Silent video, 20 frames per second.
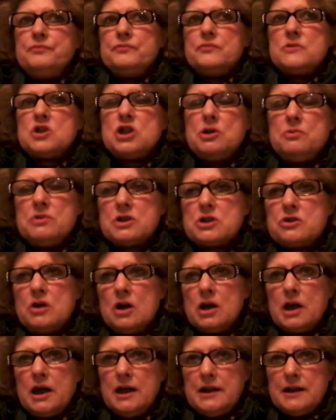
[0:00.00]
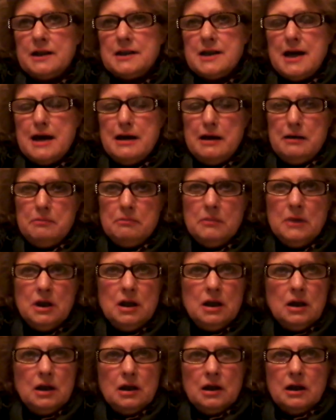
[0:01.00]
She was drunk at the time.
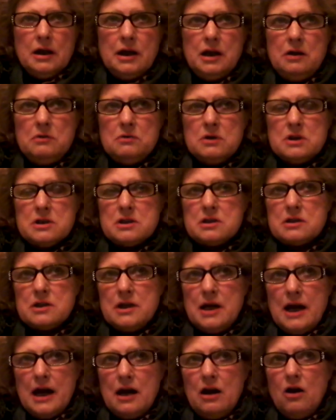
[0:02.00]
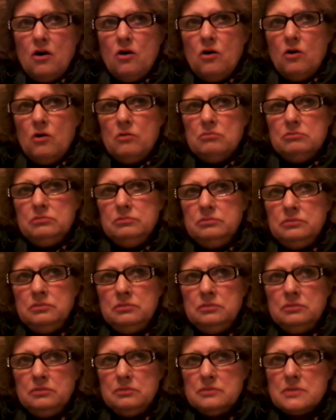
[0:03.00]
He was at home,
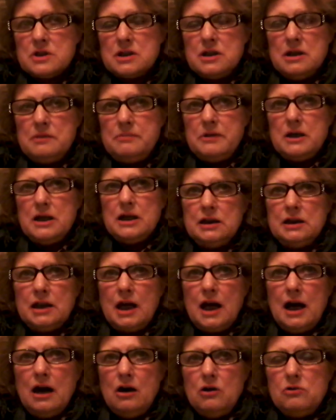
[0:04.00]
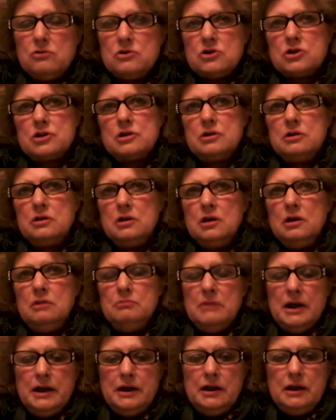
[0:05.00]
sleeping the couch.
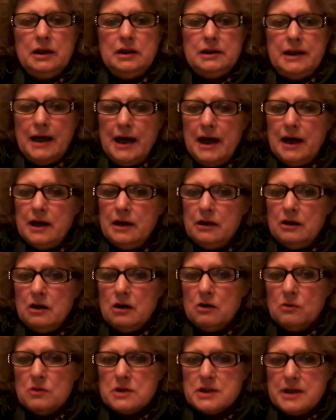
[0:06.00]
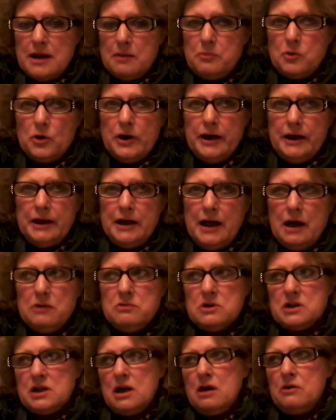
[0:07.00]
My dad and her were separated. I
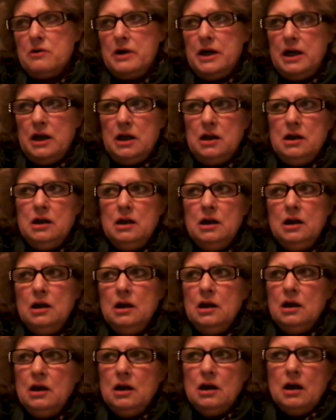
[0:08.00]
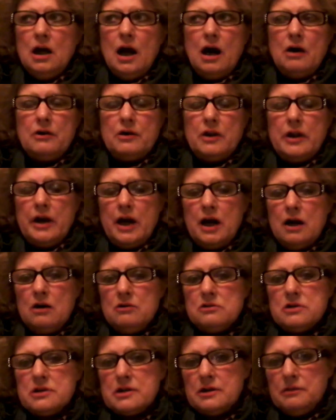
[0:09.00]
was already out of the
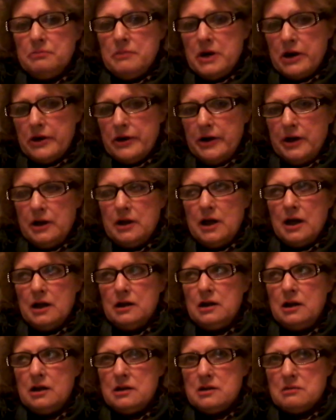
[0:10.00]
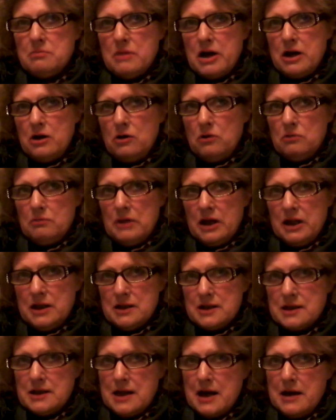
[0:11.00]
house and married, had kids of my own by
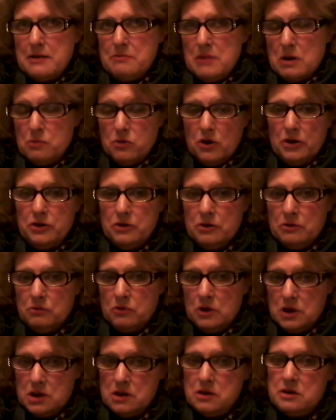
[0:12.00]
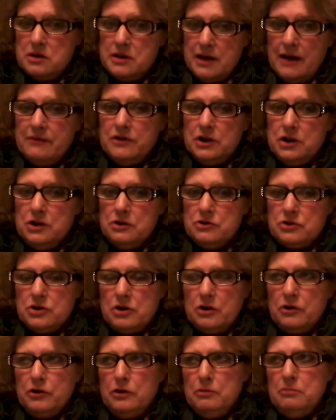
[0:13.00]
this time. My brother was 7 years
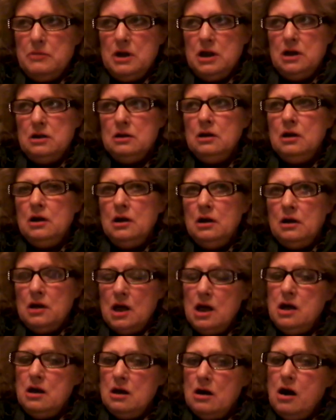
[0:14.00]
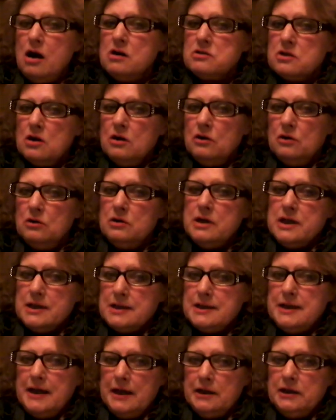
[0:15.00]
younger than me. He also is
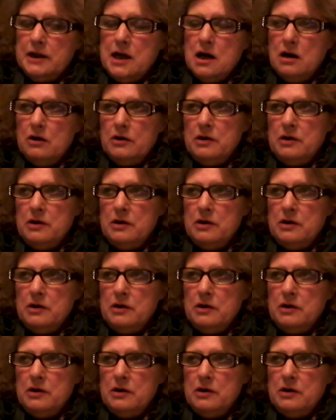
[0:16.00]
dead now.